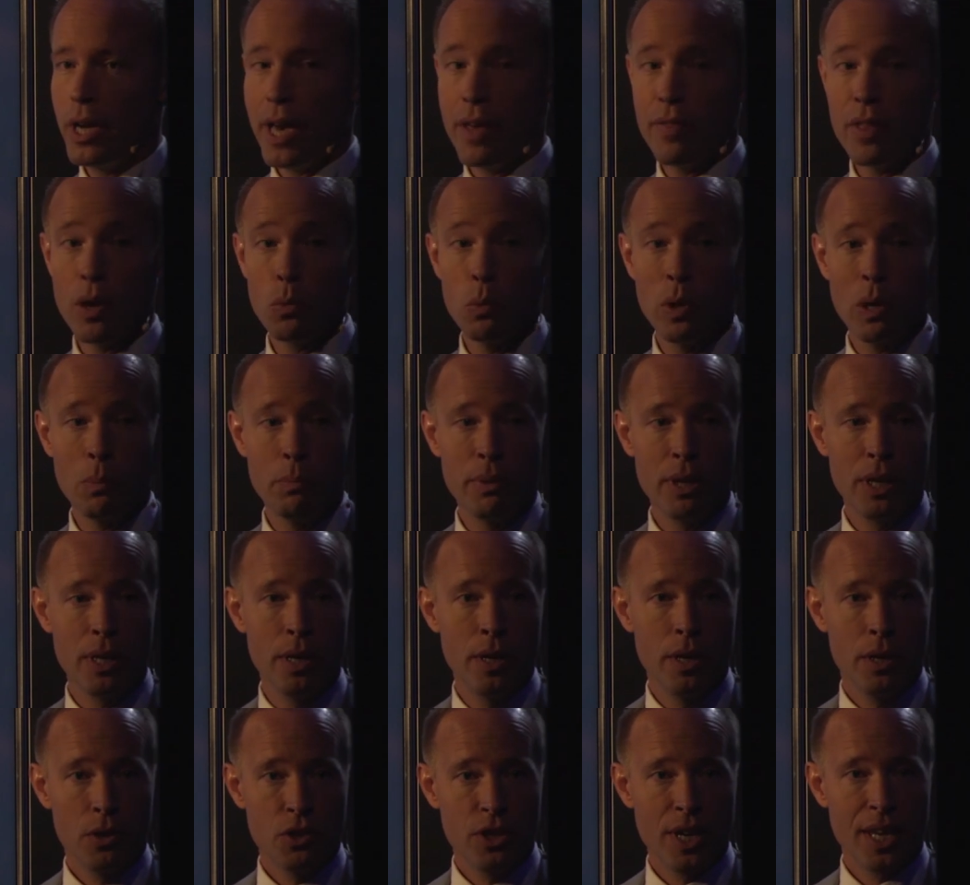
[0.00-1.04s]
and there will
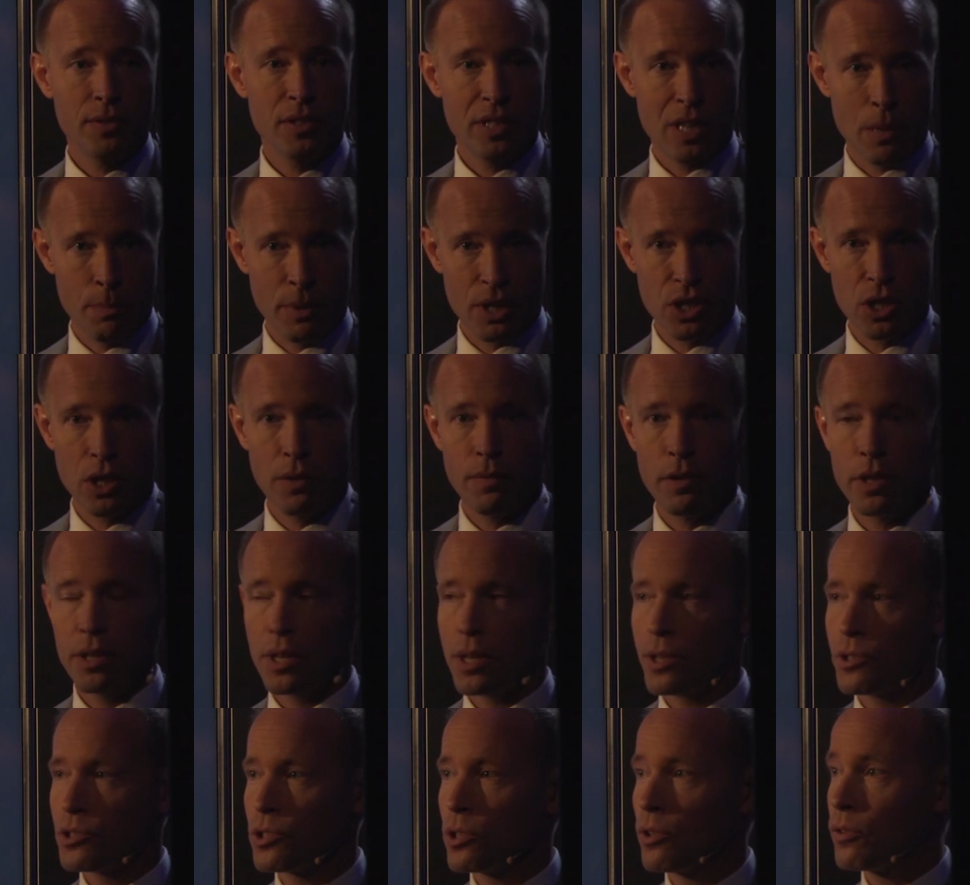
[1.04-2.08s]
be yet some
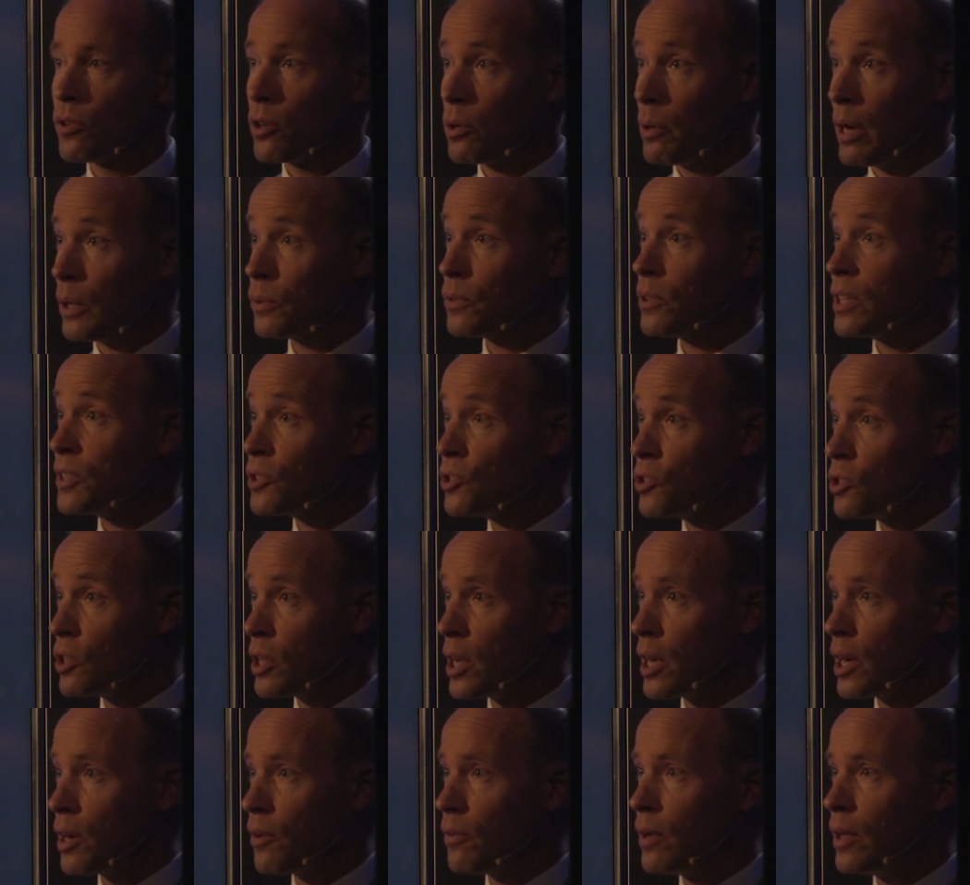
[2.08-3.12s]
activities throughout this
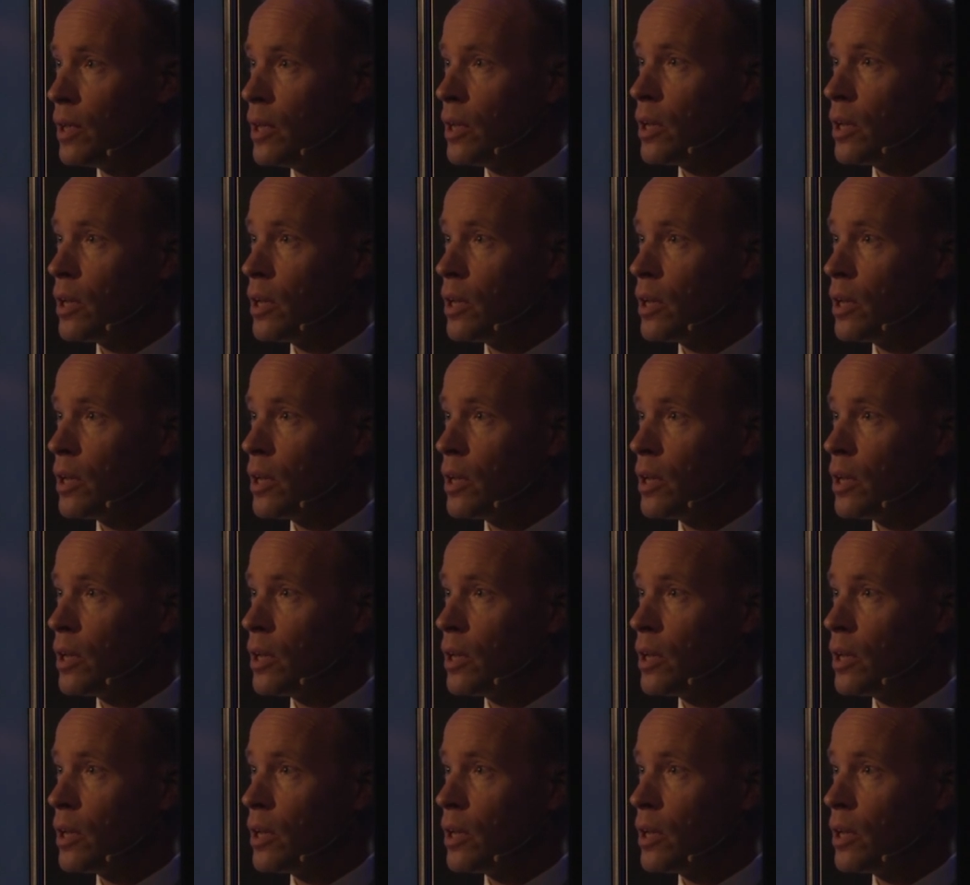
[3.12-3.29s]
year